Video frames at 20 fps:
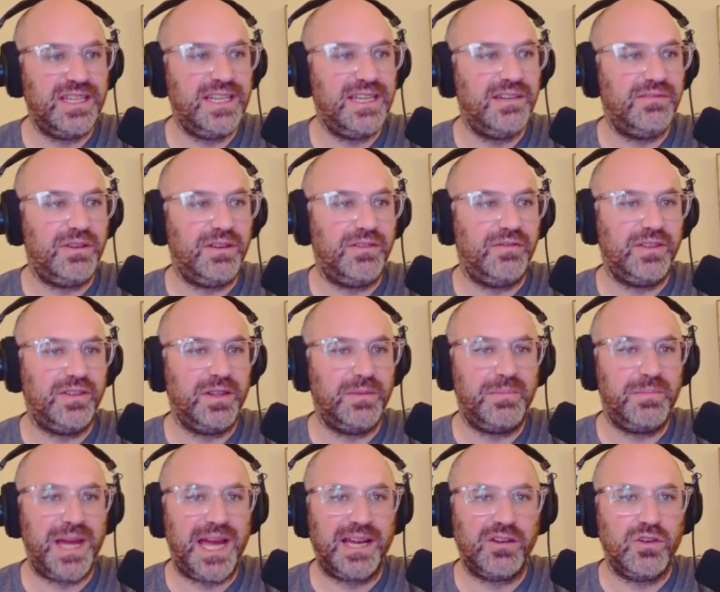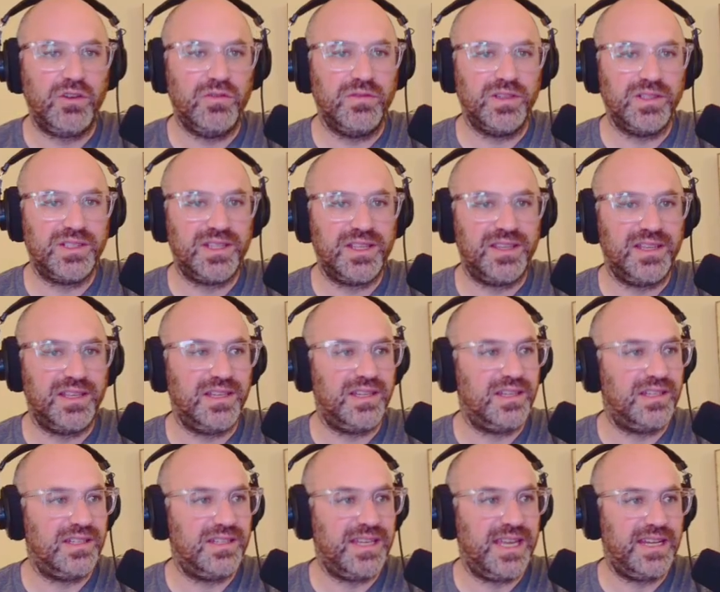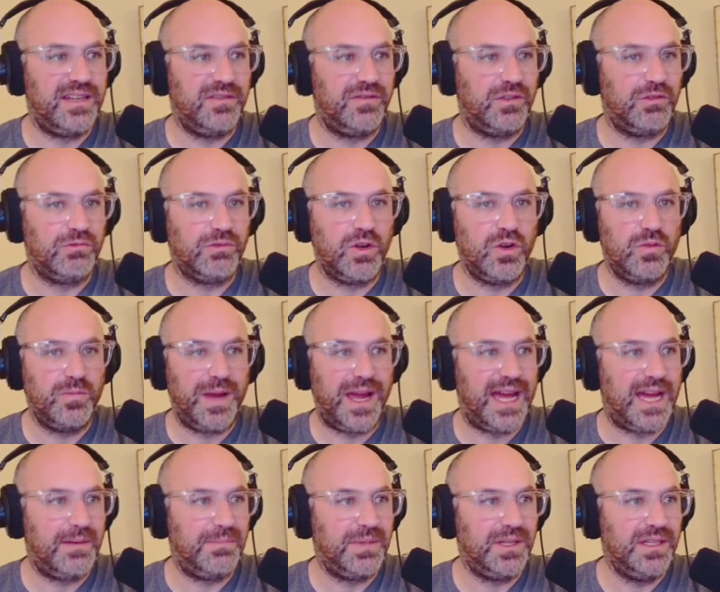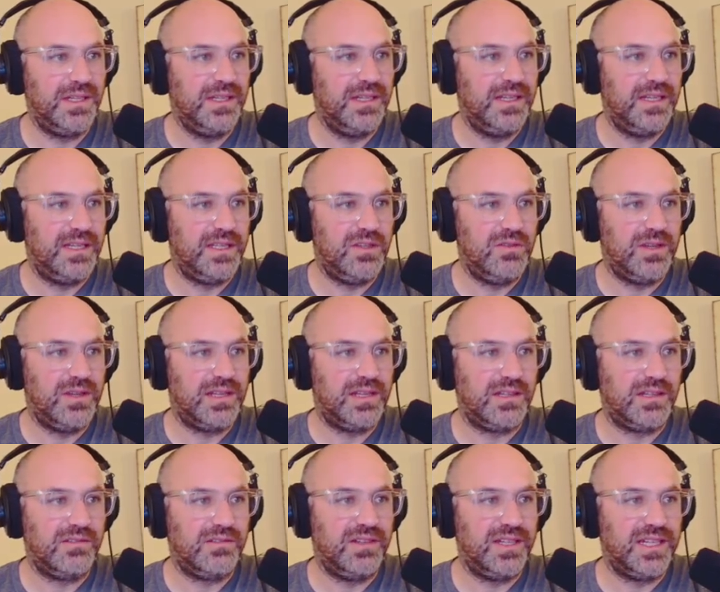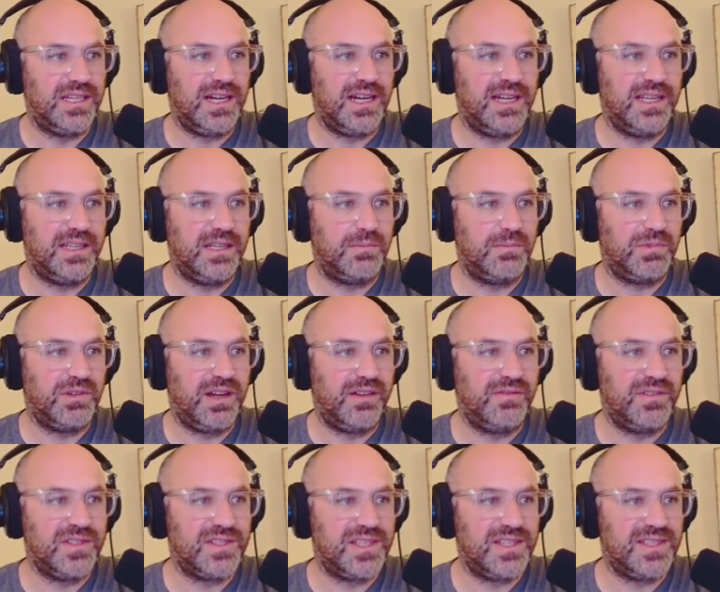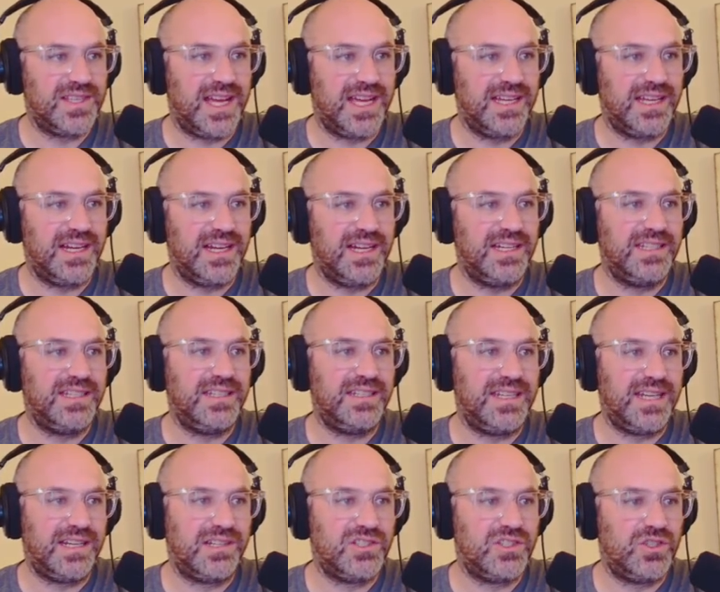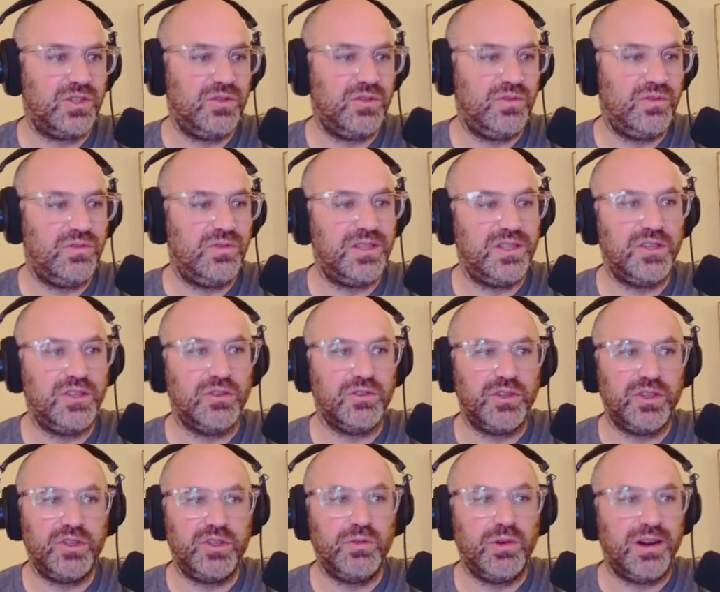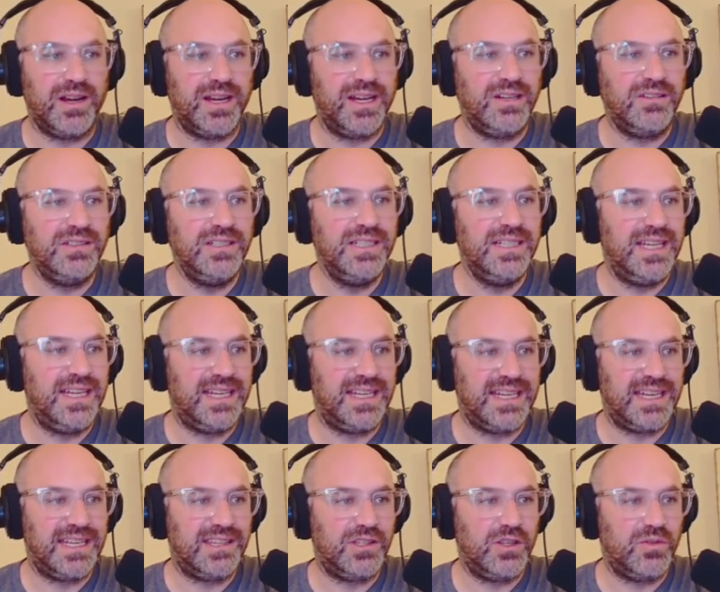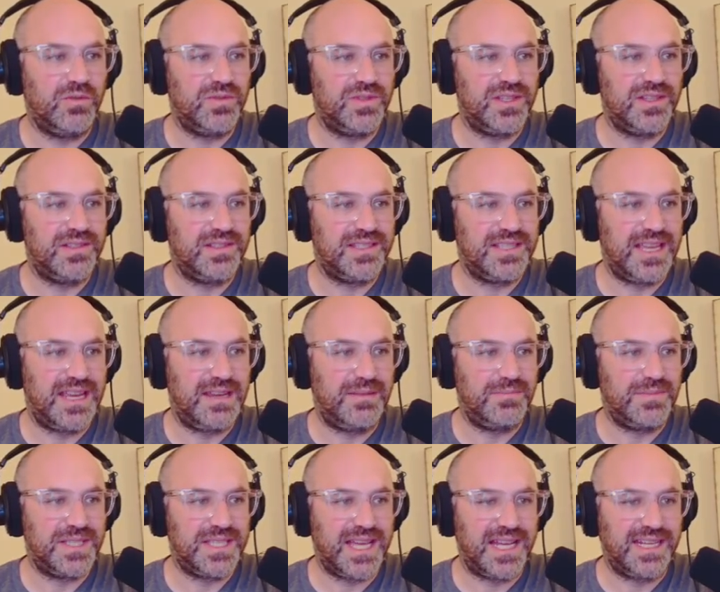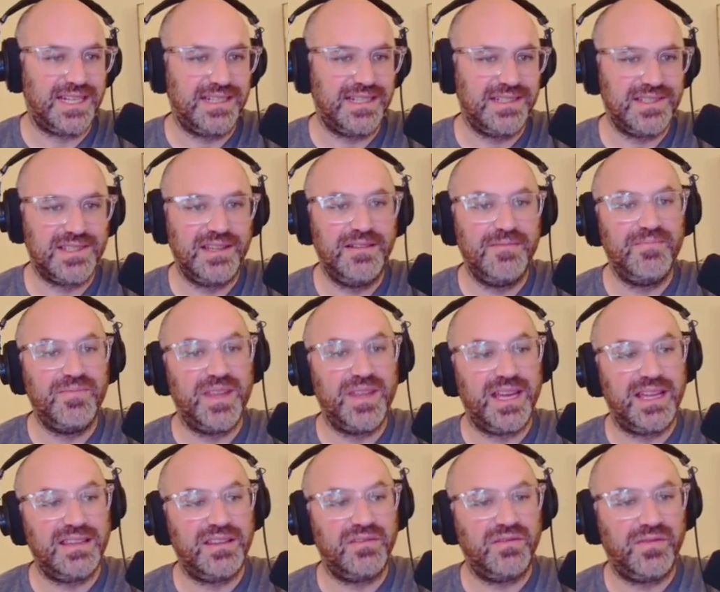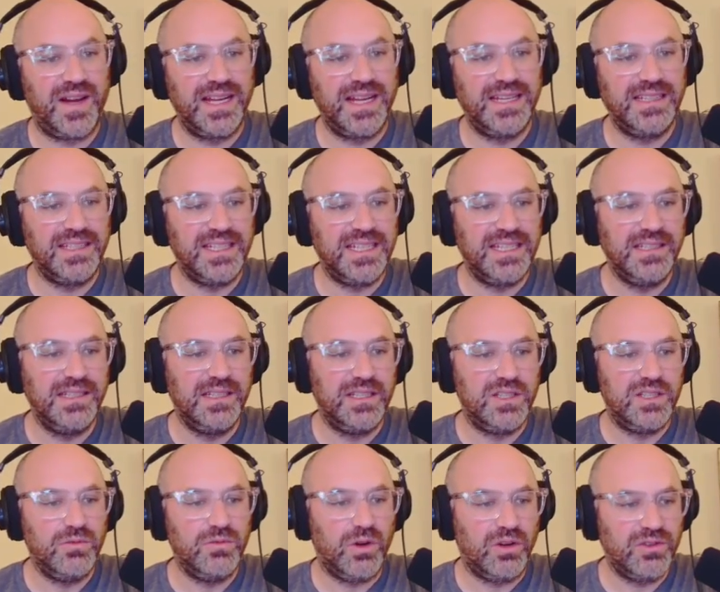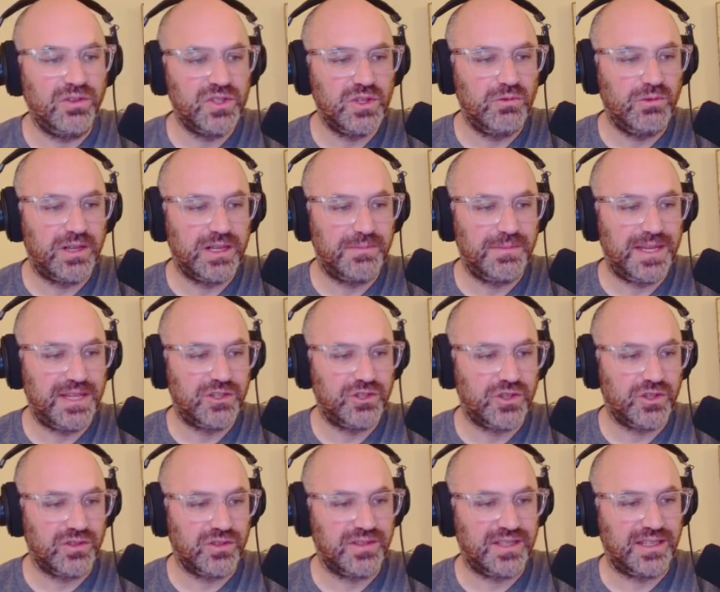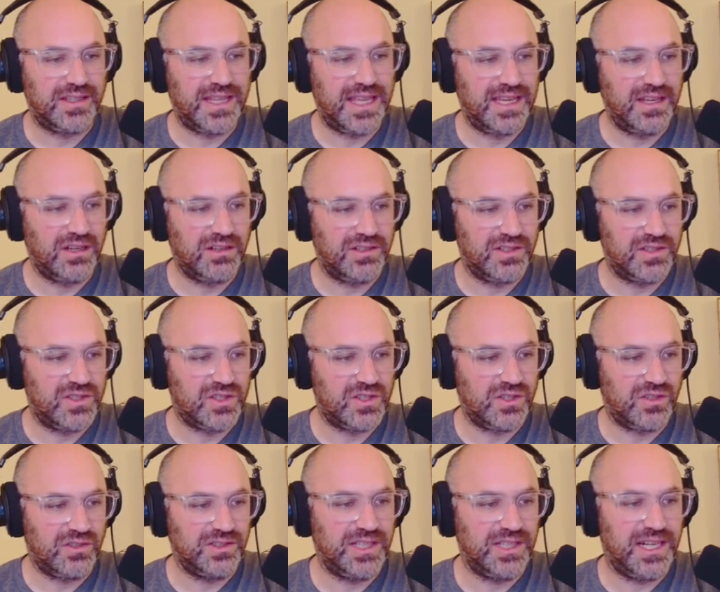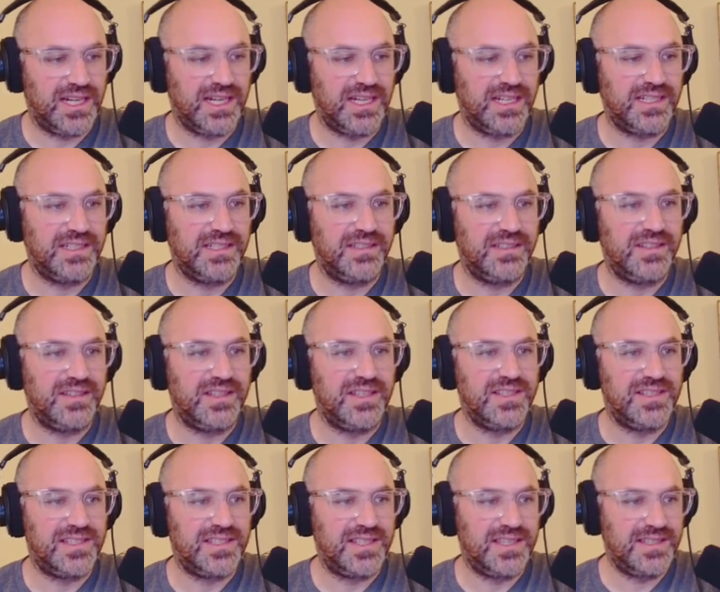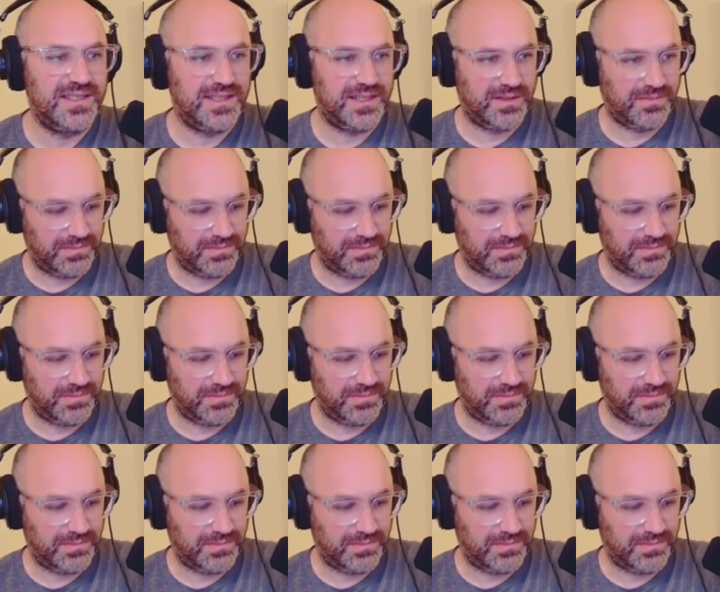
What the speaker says: if we flip back over to the native Chrome app, you can click on the preferences icon next to your URL and get those same settings. And then finally, you also want to make sure that they are installed on the system